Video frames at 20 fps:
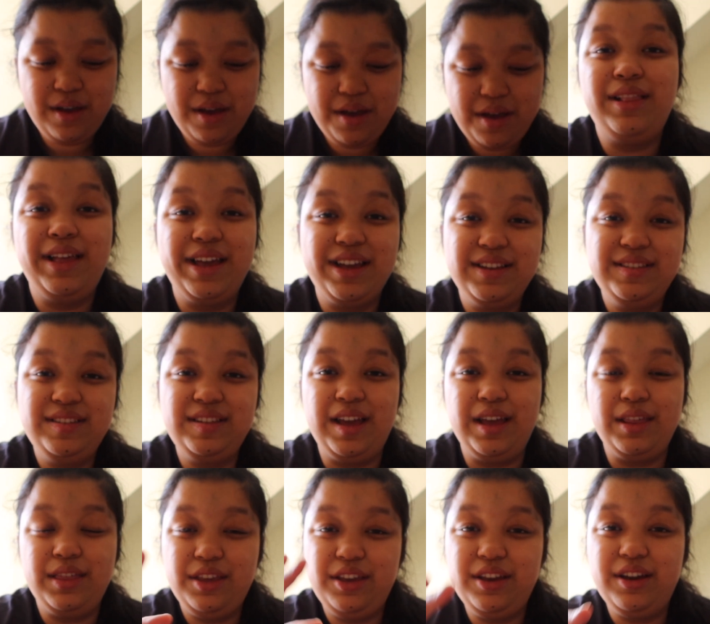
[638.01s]
And like I said,
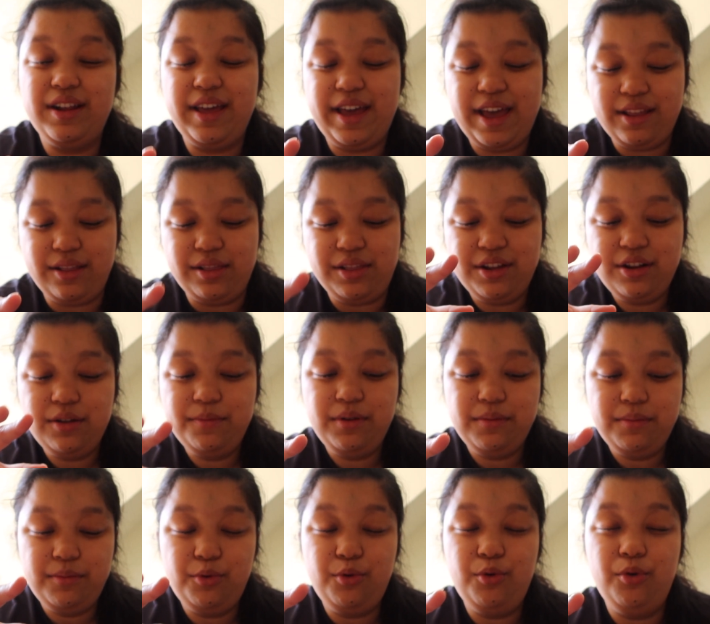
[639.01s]
I think you gotta add a little
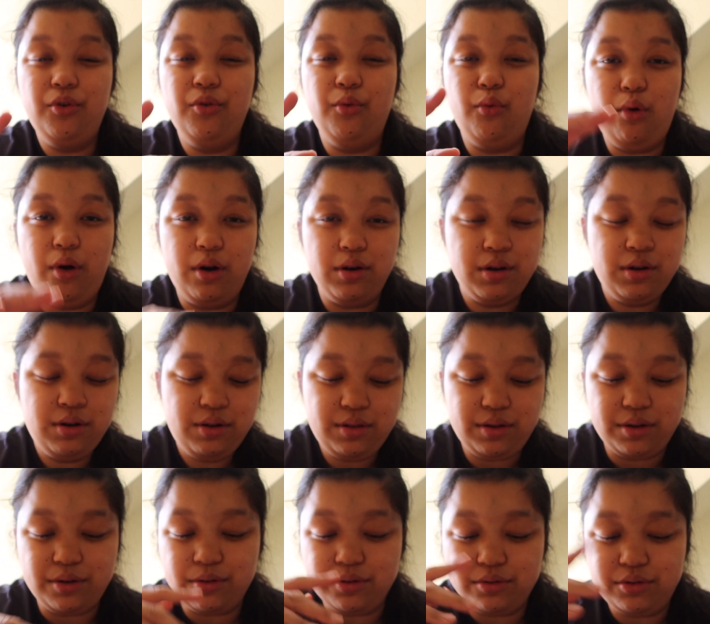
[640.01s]
bit more water
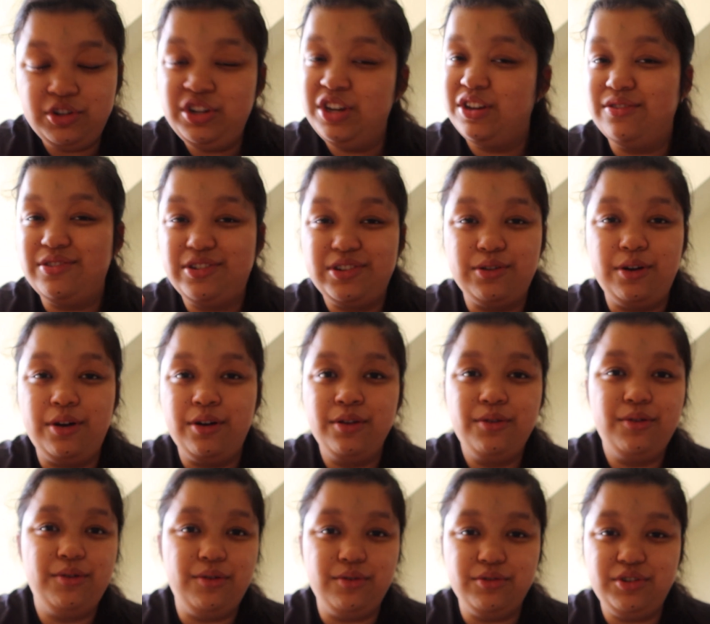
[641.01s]
or chicken
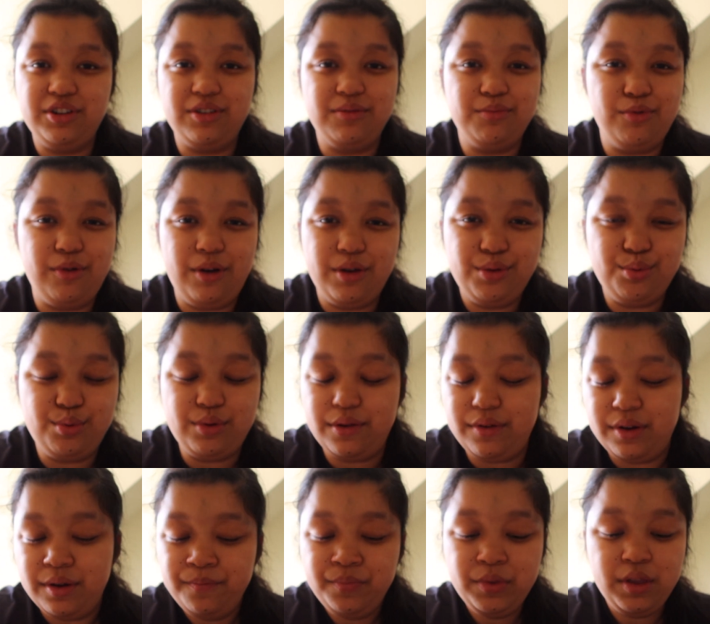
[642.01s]
stock or chicken broth,
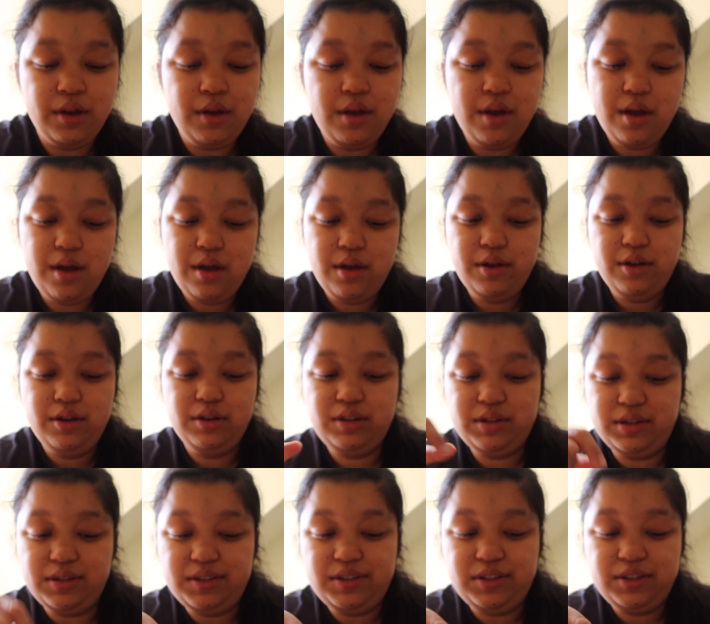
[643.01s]
whatever.
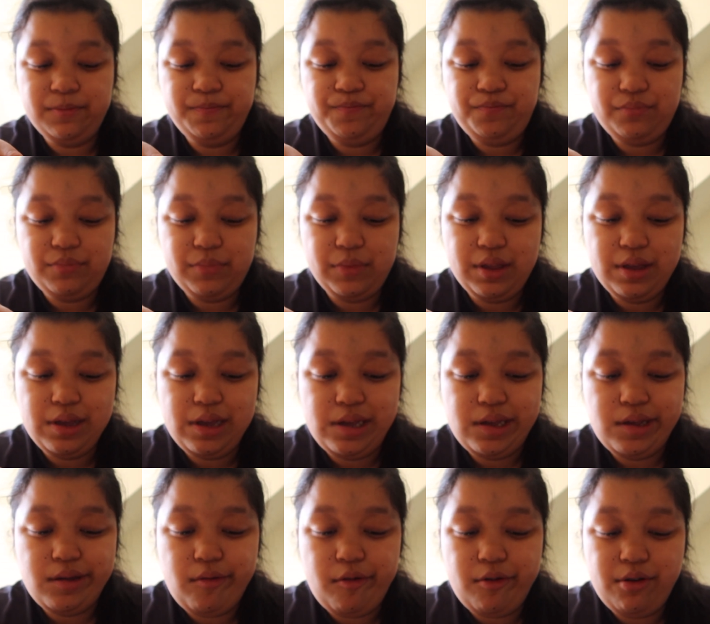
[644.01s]
Because
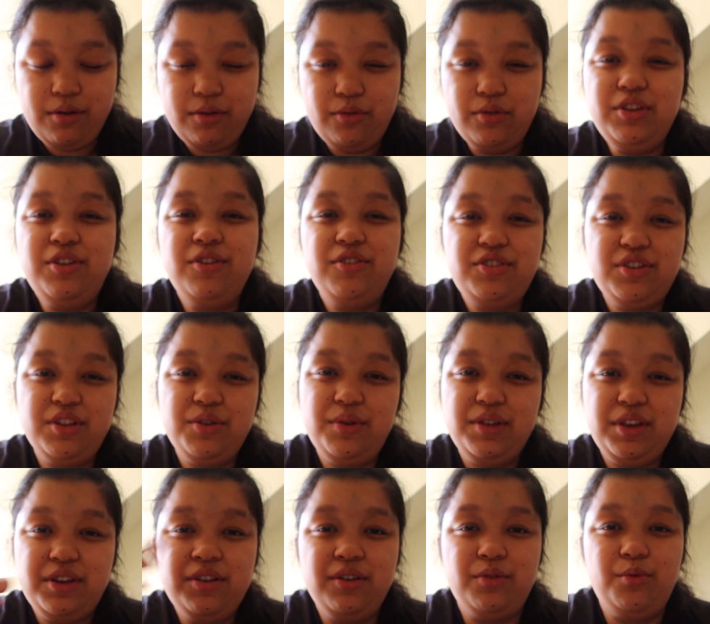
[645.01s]
usually when
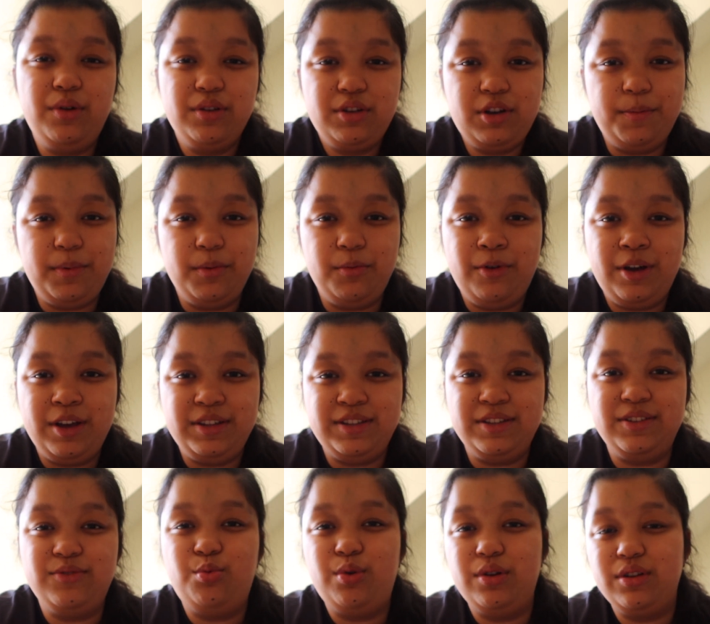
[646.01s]
you cook 1 cup of rice,
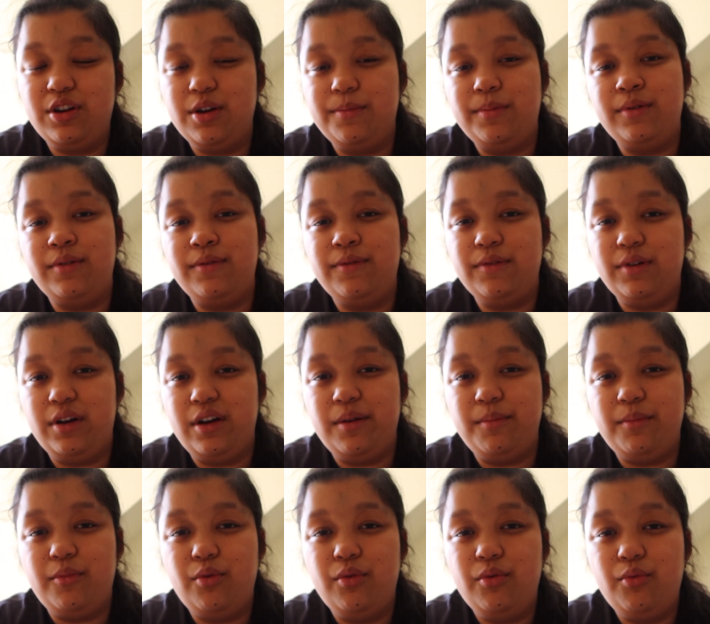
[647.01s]
it's 1 cup of
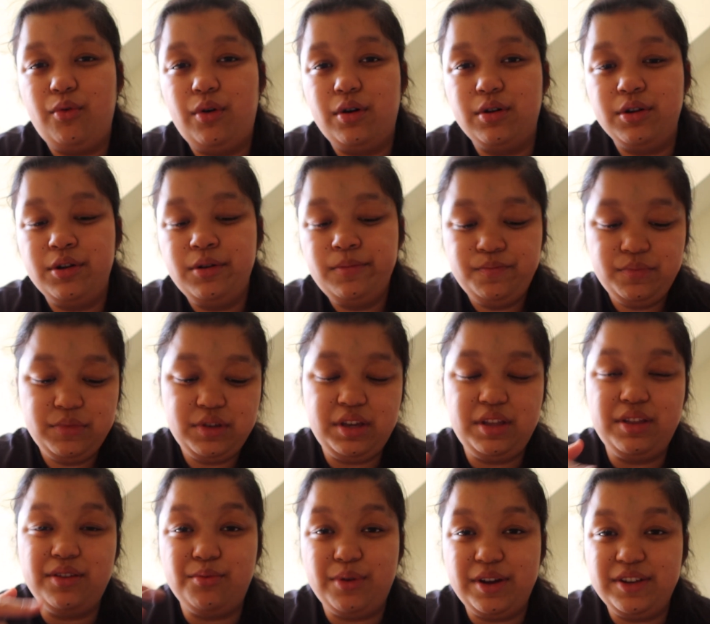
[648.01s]
water
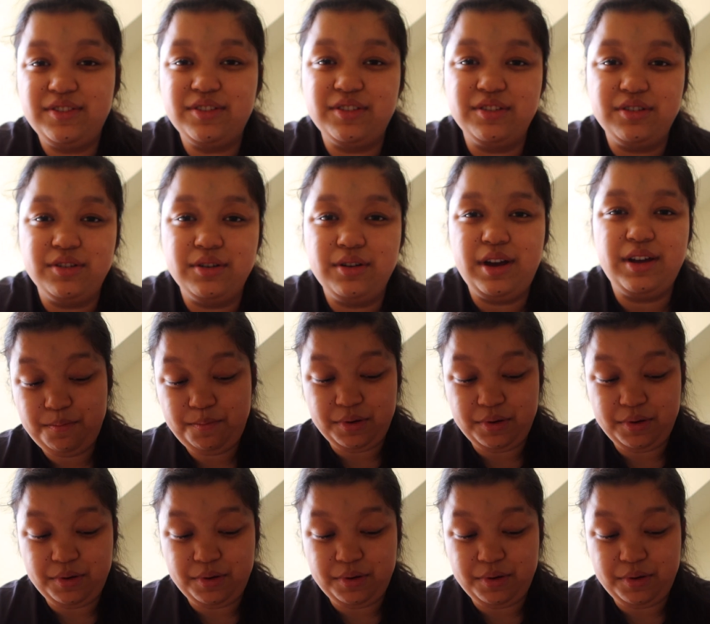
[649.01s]
in the rice cooker.